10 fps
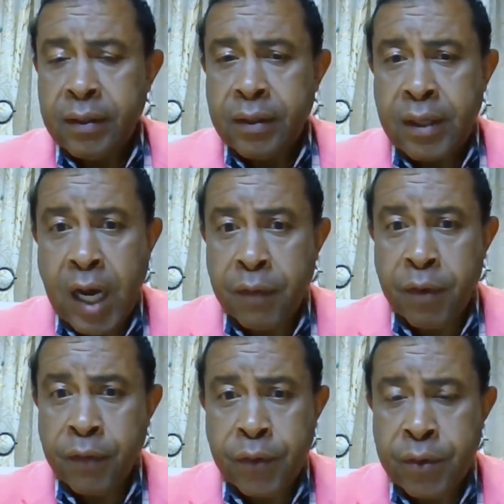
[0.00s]

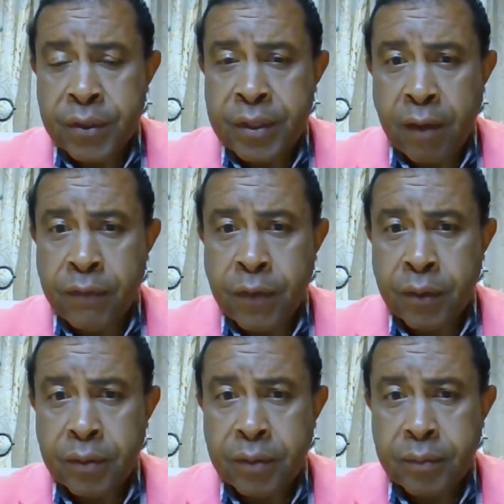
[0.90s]
cover for your cell
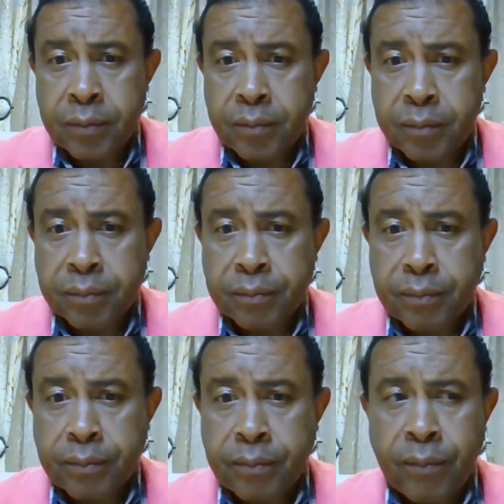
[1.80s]
phone.
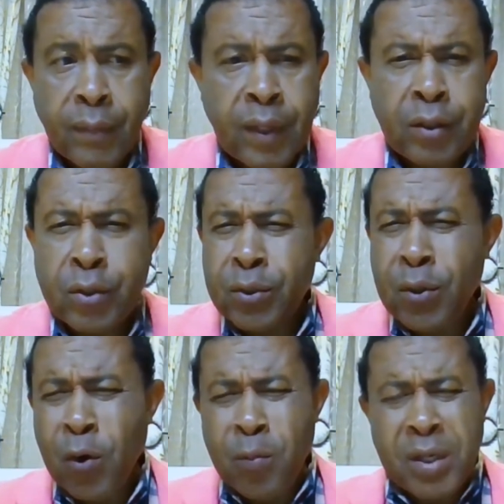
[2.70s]

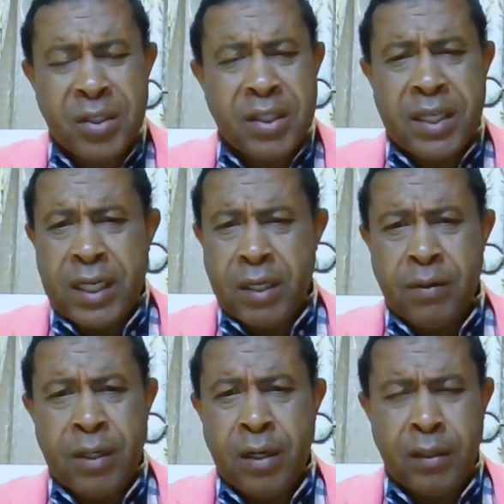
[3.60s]
So much gear
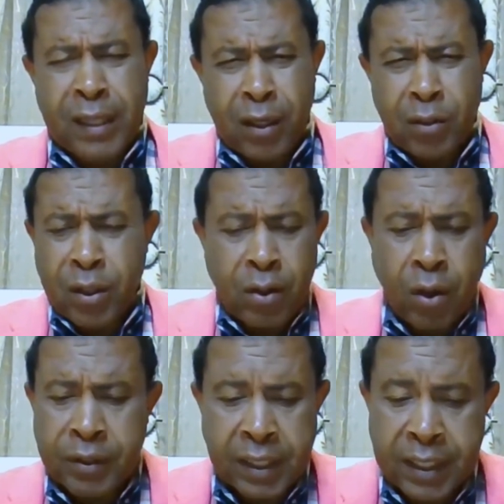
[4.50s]
in there. Take a look at all
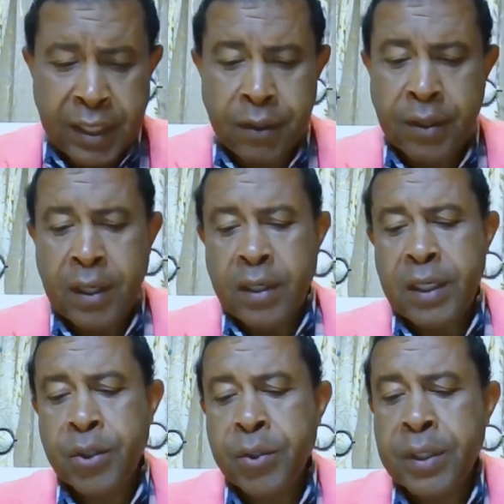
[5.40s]
the gear
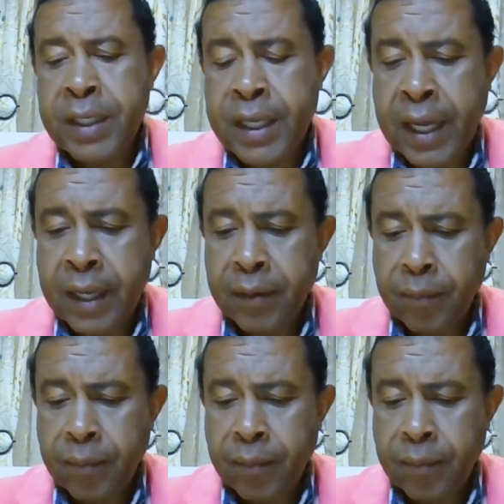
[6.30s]
that you can get.